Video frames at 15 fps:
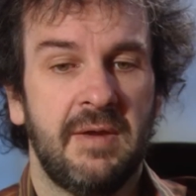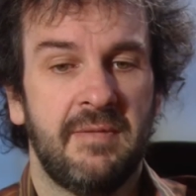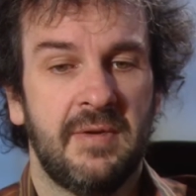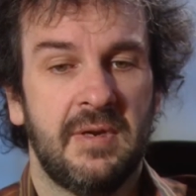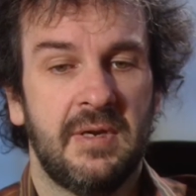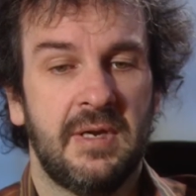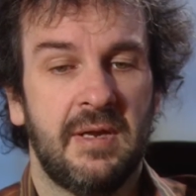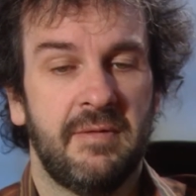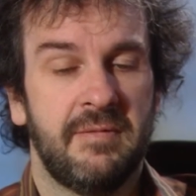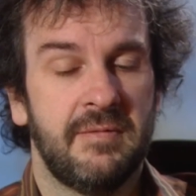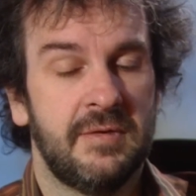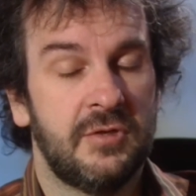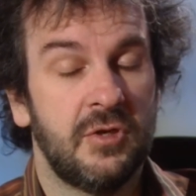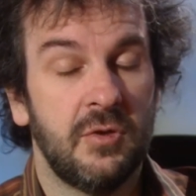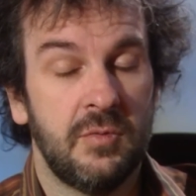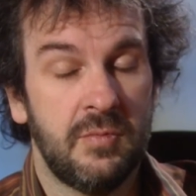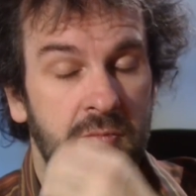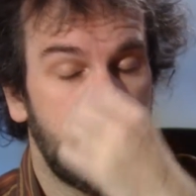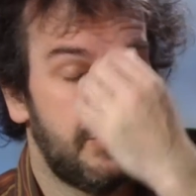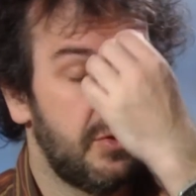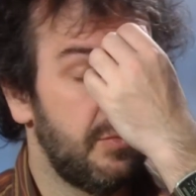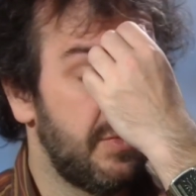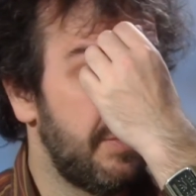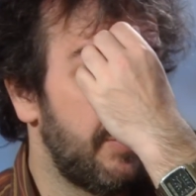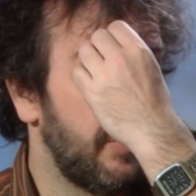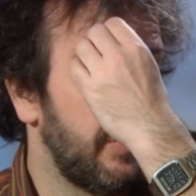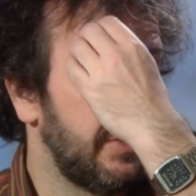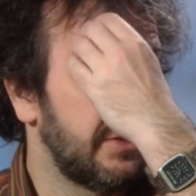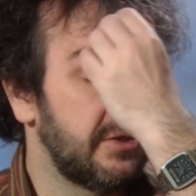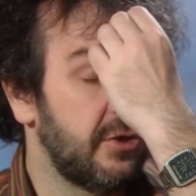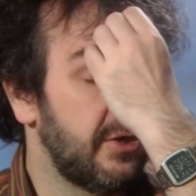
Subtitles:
have enough, too many buildings and